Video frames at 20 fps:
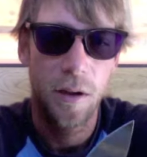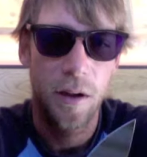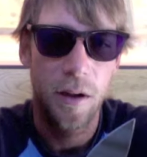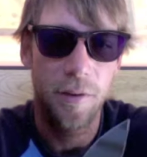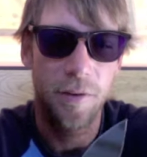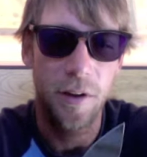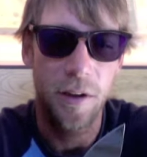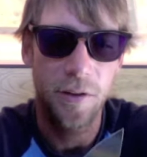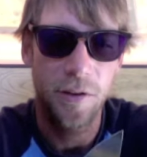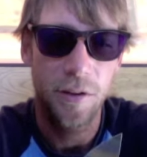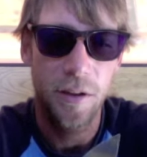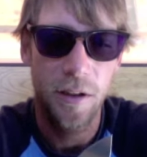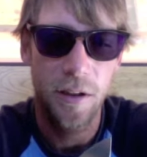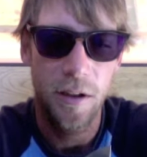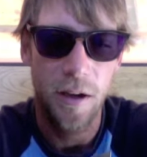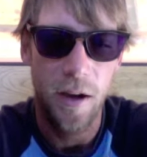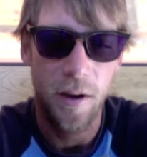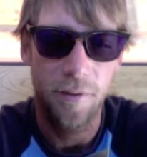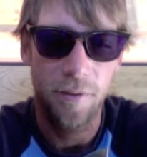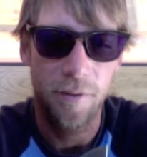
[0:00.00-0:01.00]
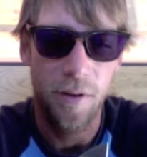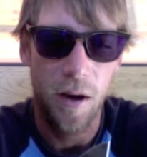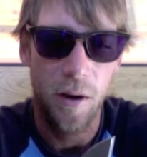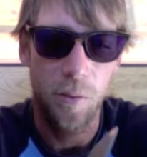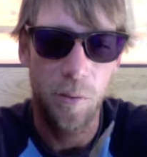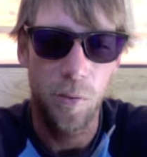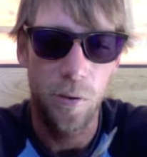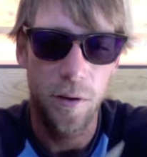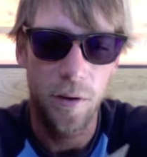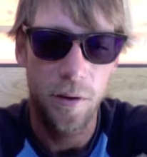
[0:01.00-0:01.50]
Eventually, I
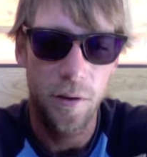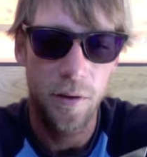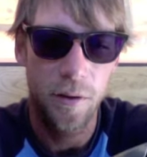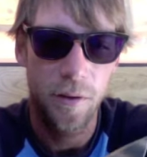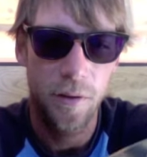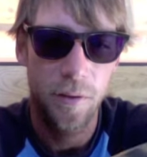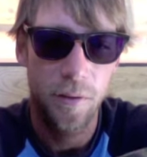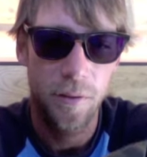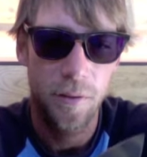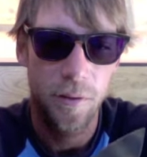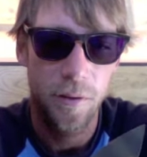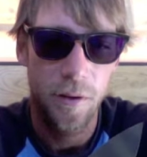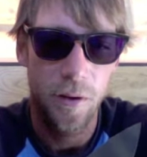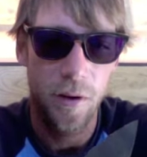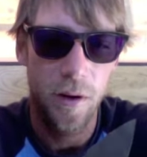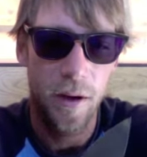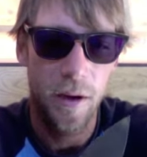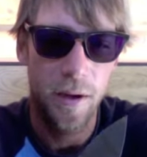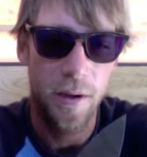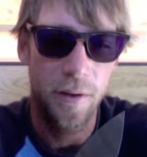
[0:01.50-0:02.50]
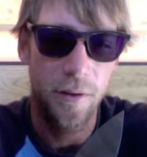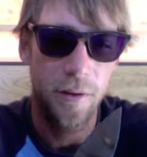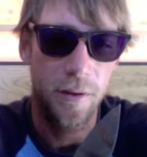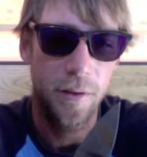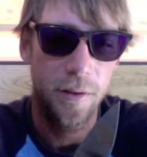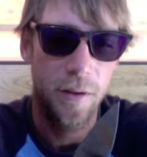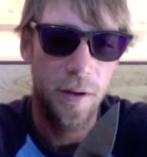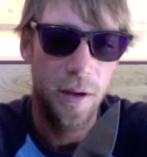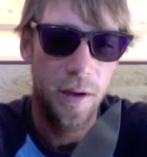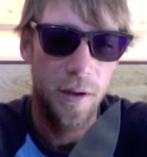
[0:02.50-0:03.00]
will go ahead
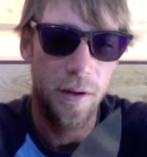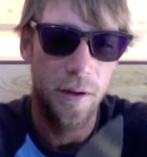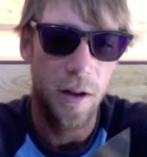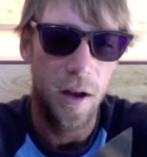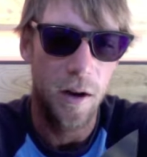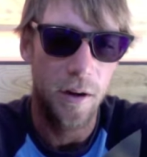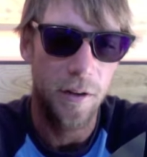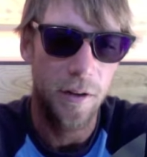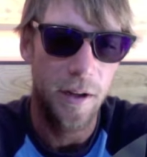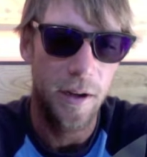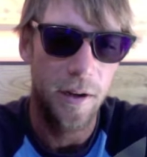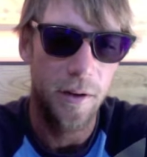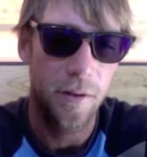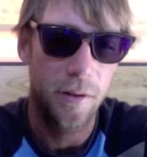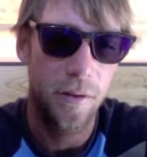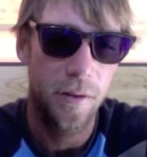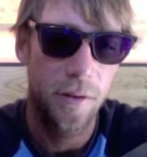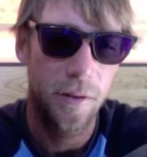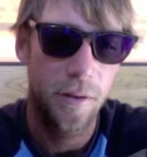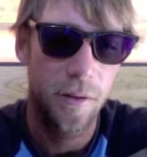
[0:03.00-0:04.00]
and knock down